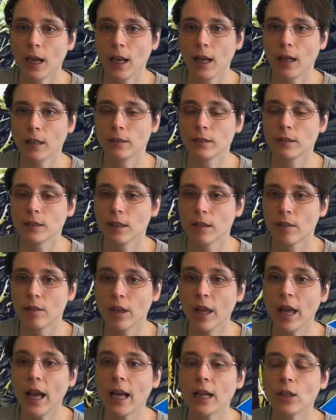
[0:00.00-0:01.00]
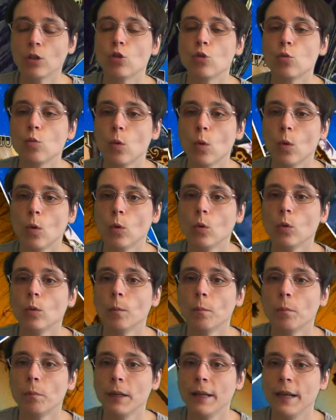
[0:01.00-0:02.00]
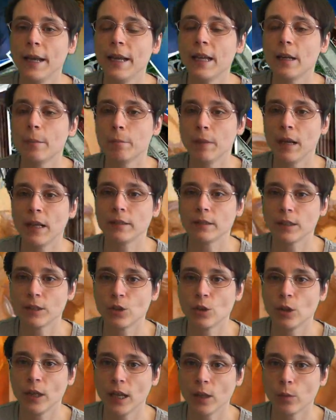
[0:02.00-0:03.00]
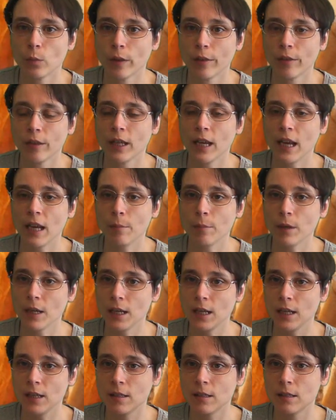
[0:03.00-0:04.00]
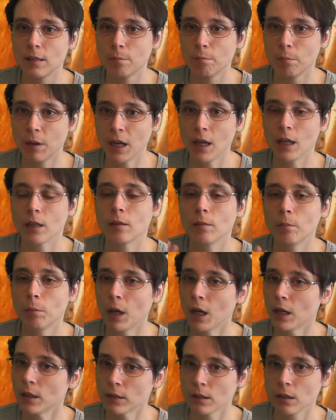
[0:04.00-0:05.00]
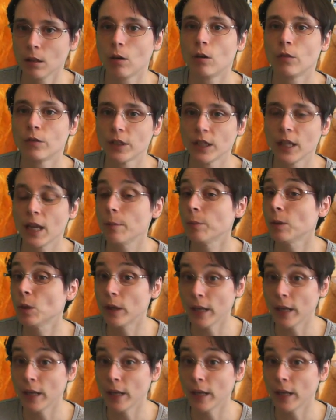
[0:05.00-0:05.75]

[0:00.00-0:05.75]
and the actual player mat that you get with the game is part and parcel of the game.